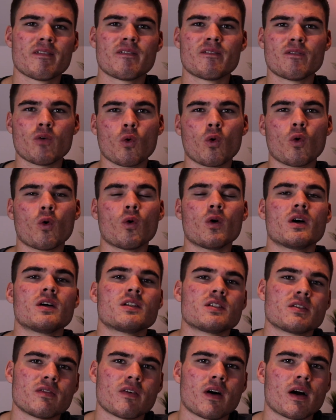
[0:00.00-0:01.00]
4
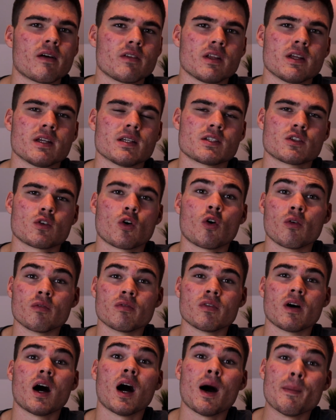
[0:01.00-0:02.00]
to 5 years of
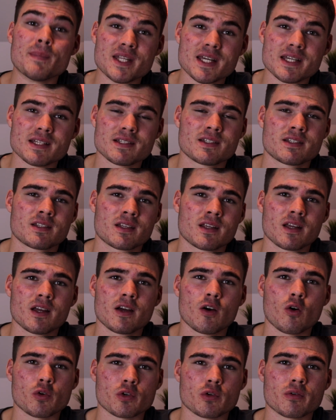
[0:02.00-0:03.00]
updates
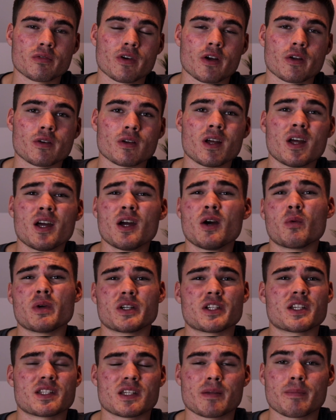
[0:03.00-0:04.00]
on your phone,
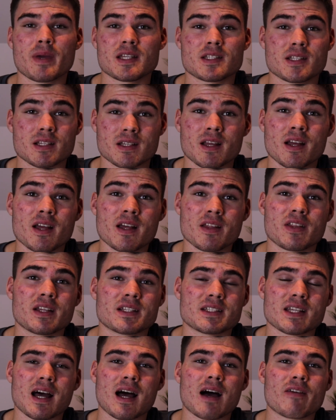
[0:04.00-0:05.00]
which is an amazing thing
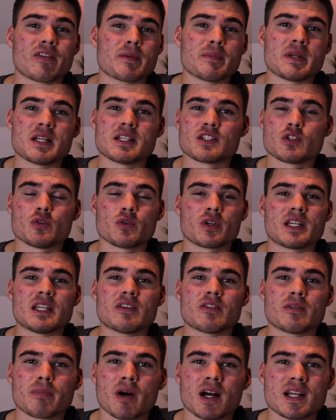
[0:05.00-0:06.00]
to have. And it means that you can
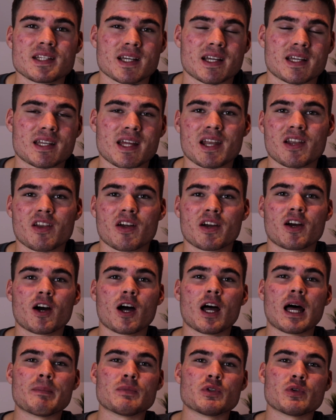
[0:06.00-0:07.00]
even buy secondhand like I
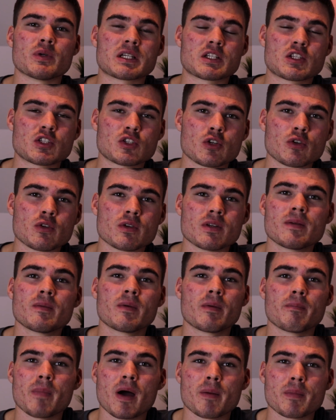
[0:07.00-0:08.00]
am doing soon.
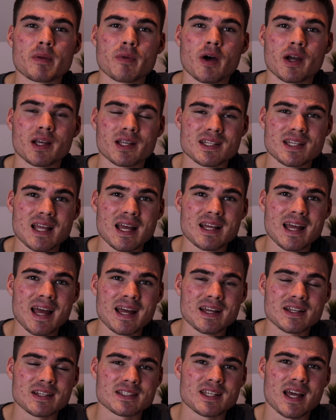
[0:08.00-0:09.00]
I might be buying
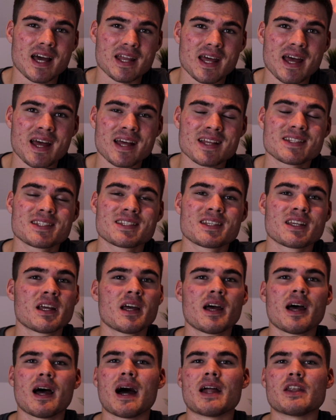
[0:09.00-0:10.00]
a 10S
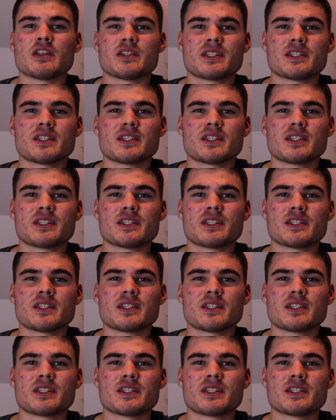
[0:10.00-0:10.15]
and